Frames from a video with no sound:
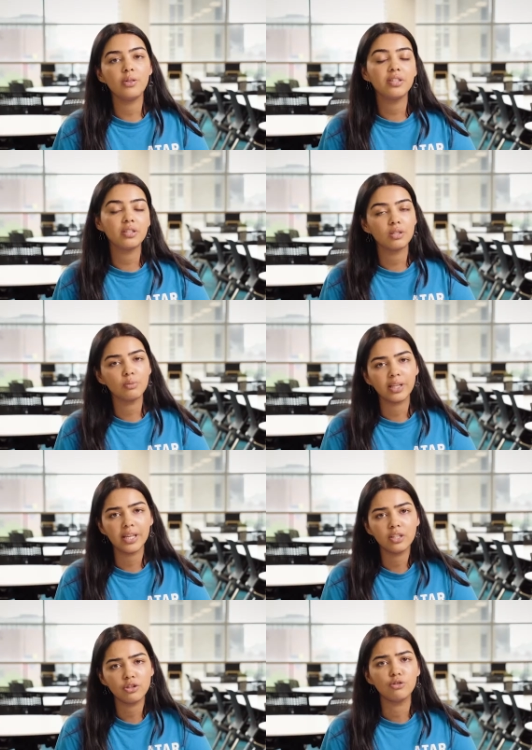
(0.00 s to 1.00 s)
this is a
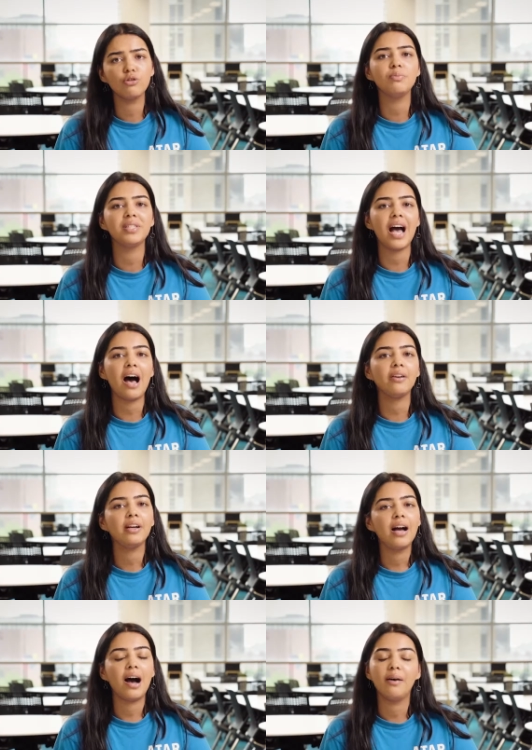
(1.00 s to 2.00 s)
really zoomed out
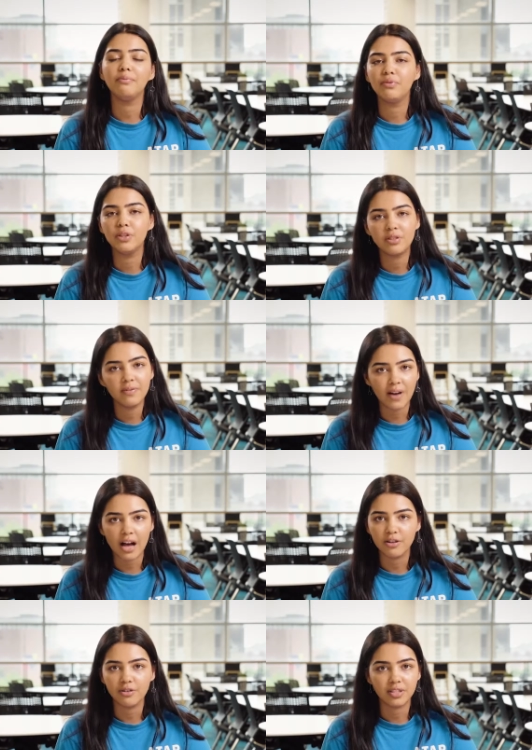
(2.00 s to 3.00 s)
um, views and
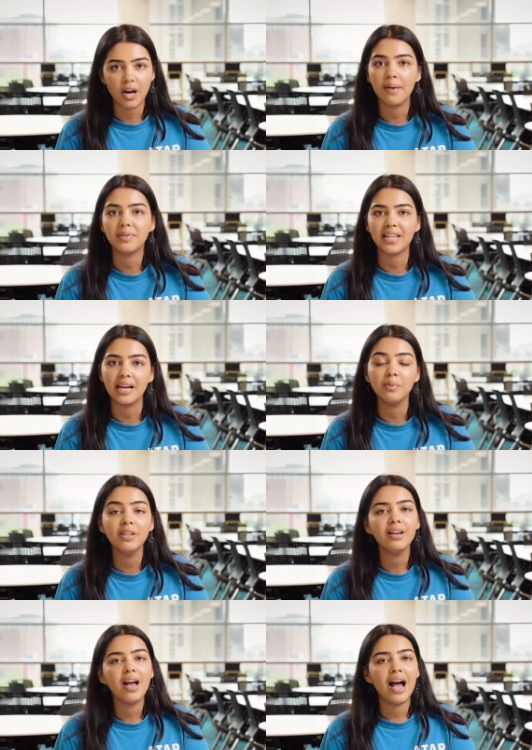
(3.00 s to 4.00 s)
values type
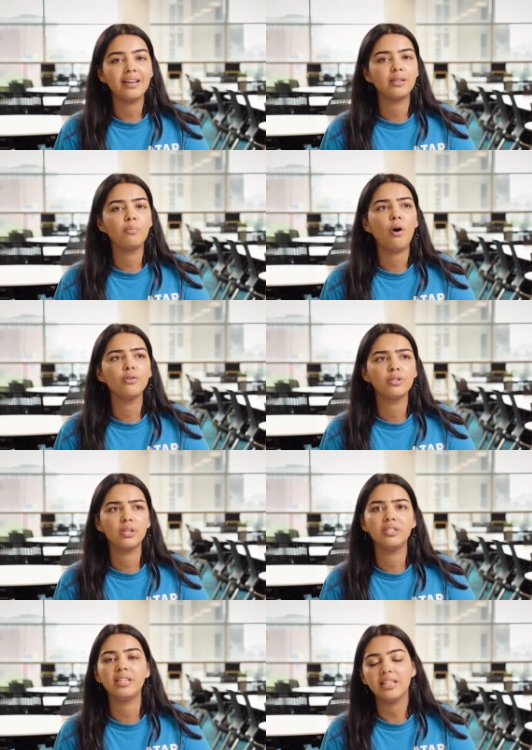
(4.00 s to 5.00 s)
statement as opposed
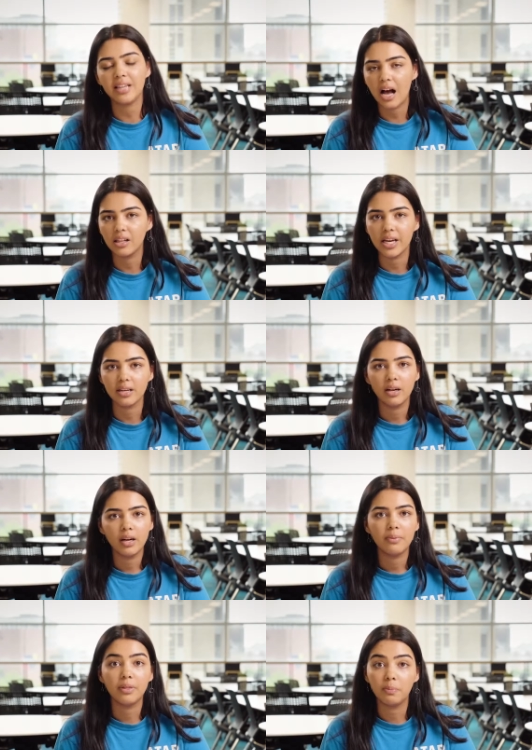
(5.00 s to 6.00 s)
to detailing the